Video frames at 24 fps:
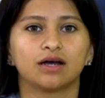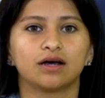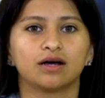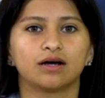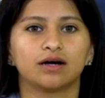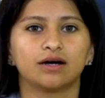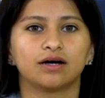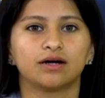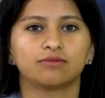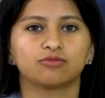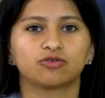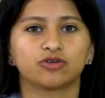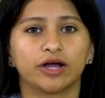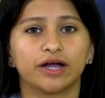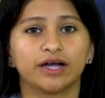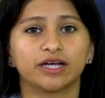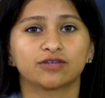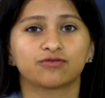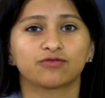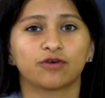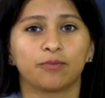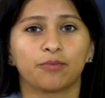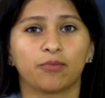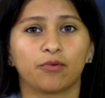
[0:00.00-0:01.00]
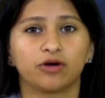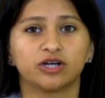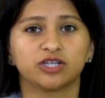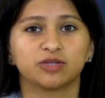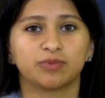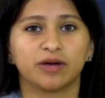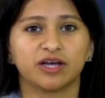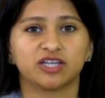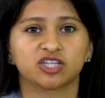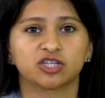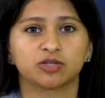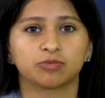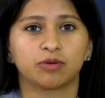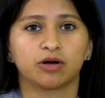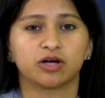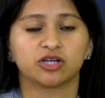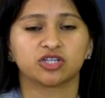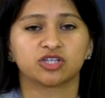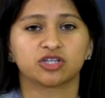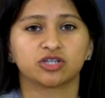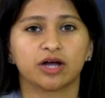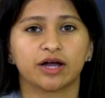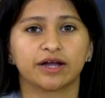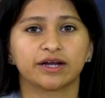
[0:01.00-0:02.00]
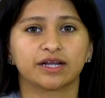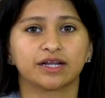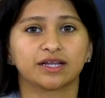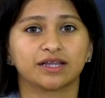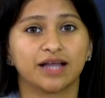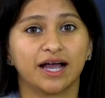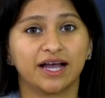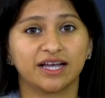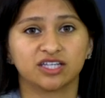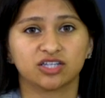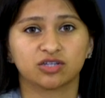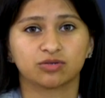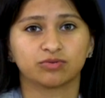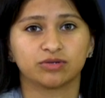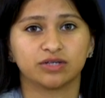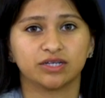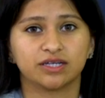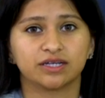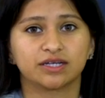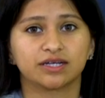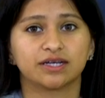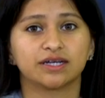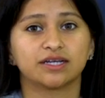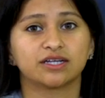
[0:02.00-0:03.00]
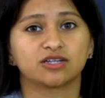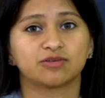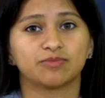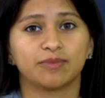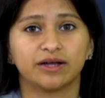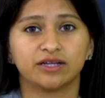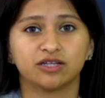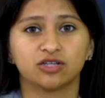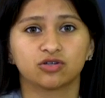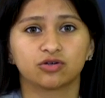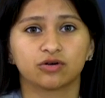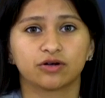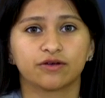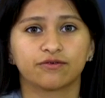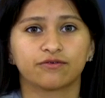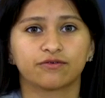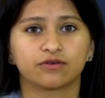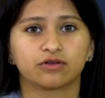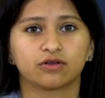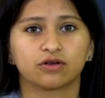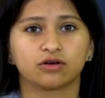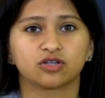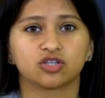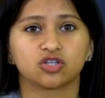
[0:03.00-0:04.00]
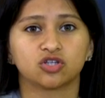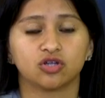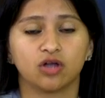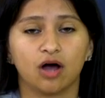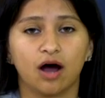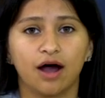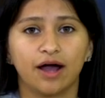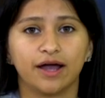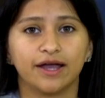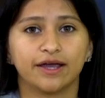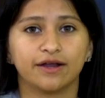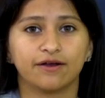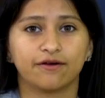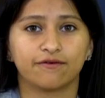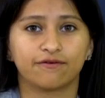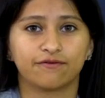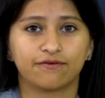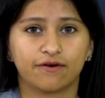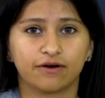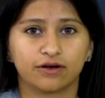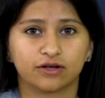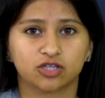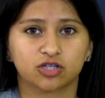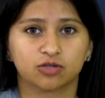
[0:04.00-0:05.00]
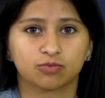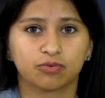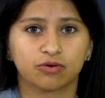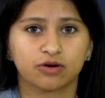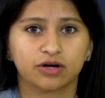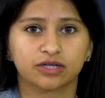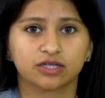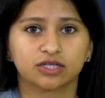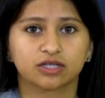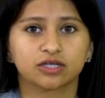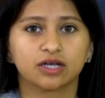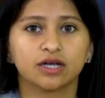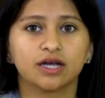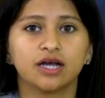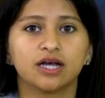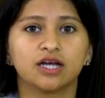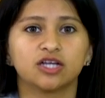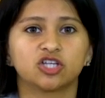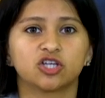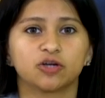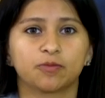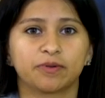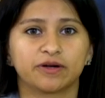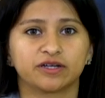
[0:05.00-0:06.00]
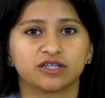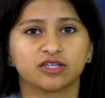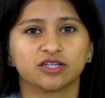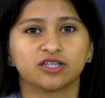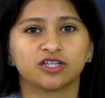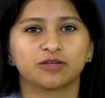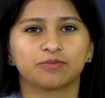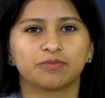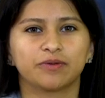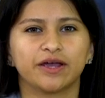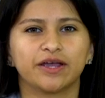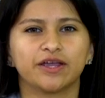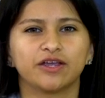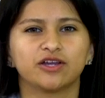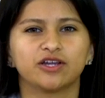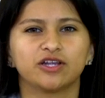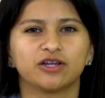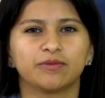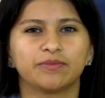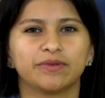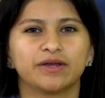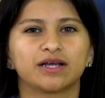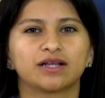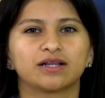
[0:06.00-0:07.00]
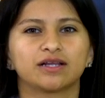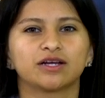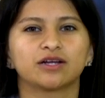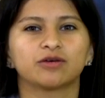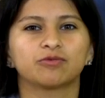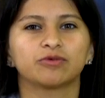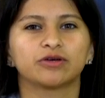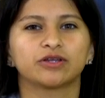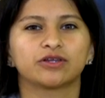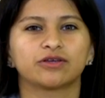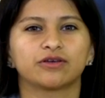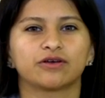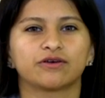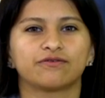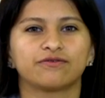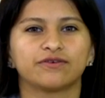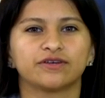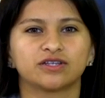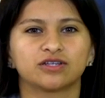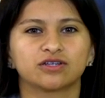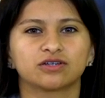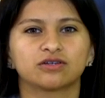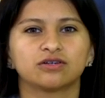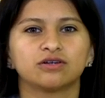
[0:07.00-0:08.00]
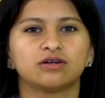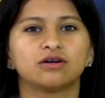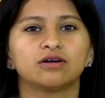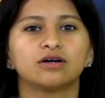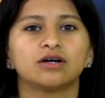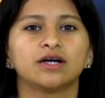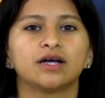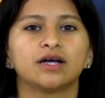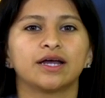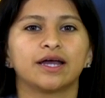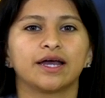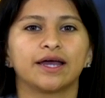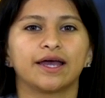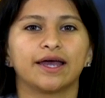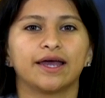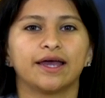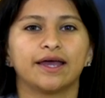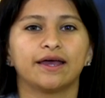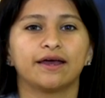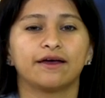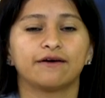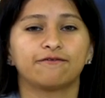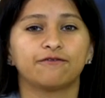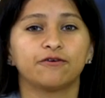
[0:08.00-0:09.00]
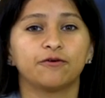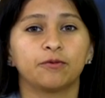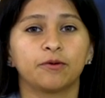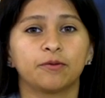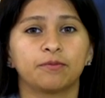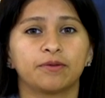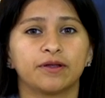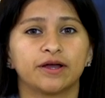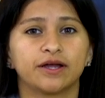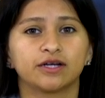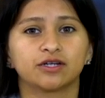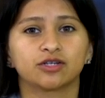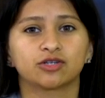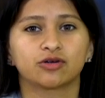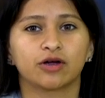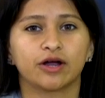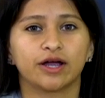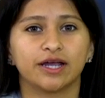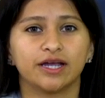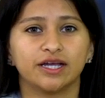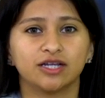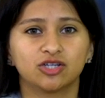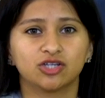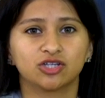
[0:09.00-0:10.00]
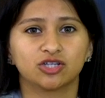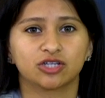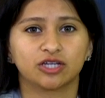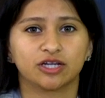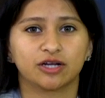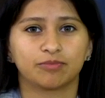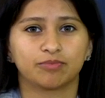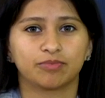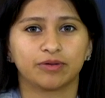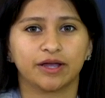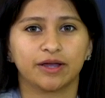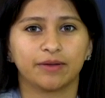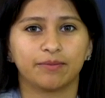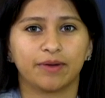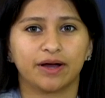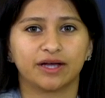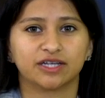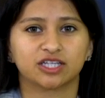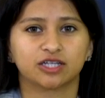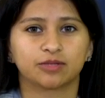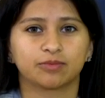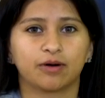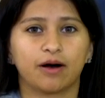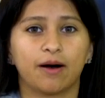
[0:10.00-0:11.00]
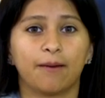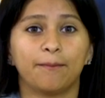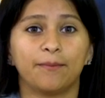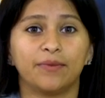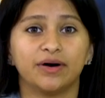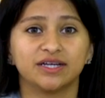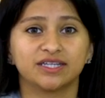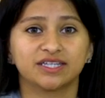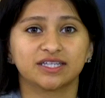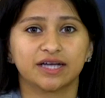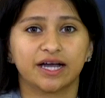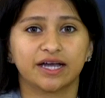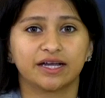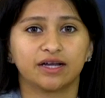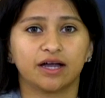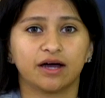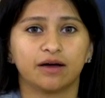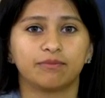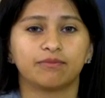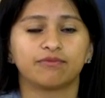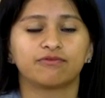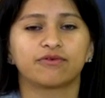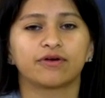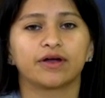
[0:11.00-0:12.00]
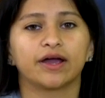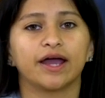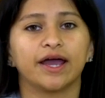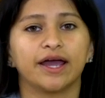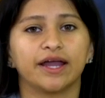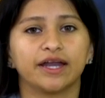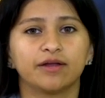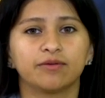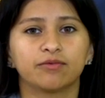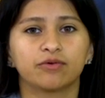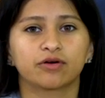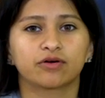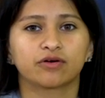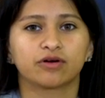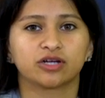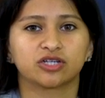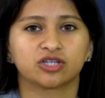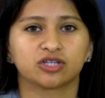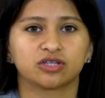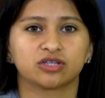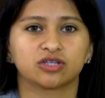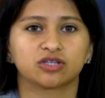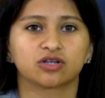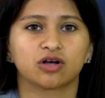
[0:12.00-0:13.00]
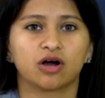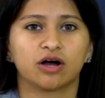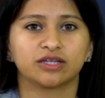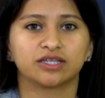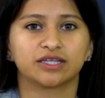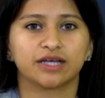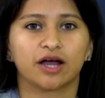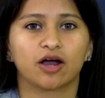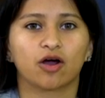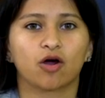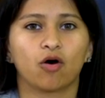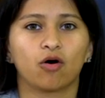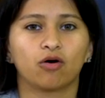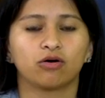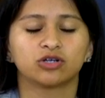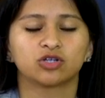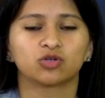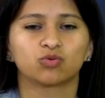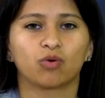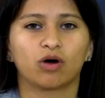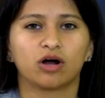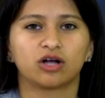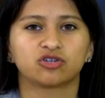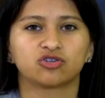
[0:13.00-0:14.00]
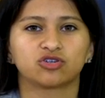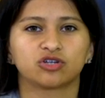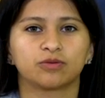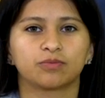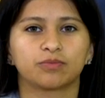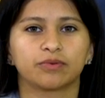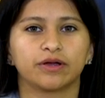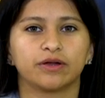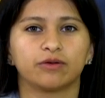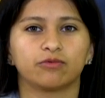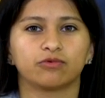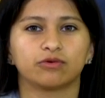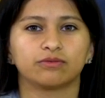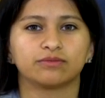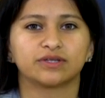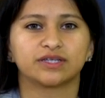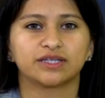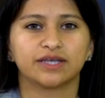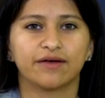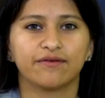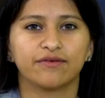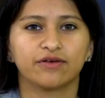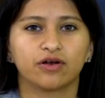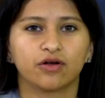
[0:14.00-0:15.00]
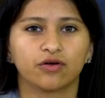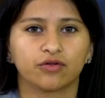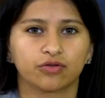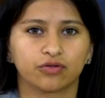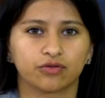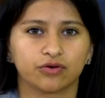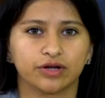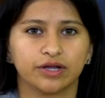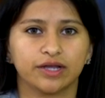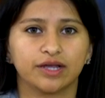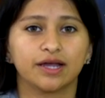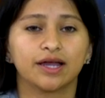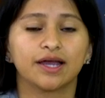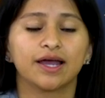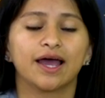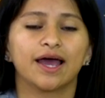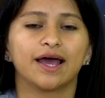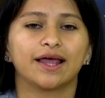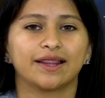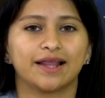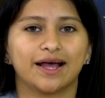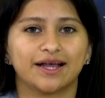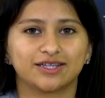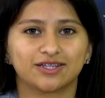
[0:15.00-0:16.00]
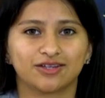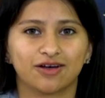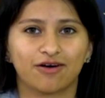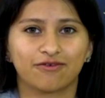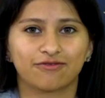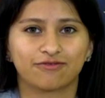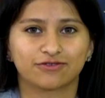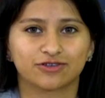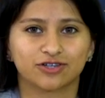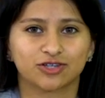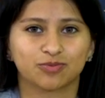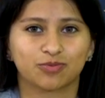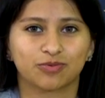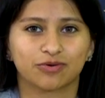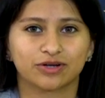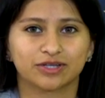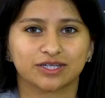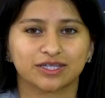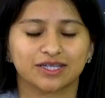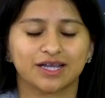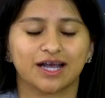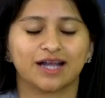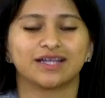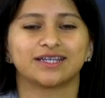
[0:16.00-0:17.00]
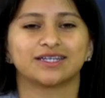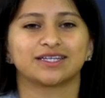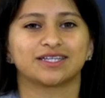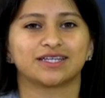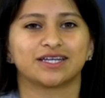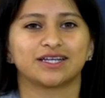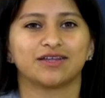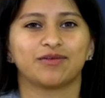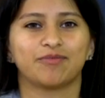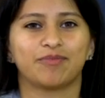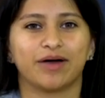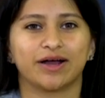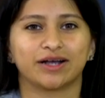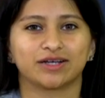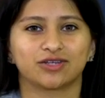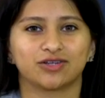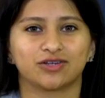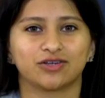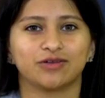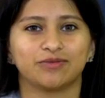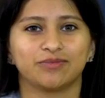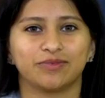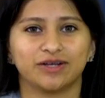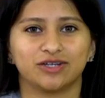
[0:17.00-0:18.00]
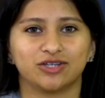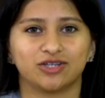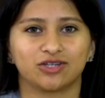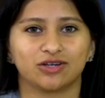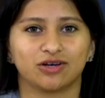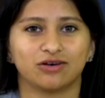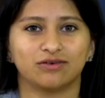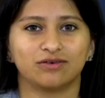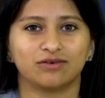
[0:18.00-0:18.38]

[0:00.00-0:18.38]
Um, tryouts for boys basketball started last week. It is mandatory for those not in a fall sports. To participate, you need to be cleared with your physical, and football players who are interested in playing basketball must sign up. For any more questions, contact Coles Waldrip in room 703. And that's all for sports. Now let's send it back to the main show.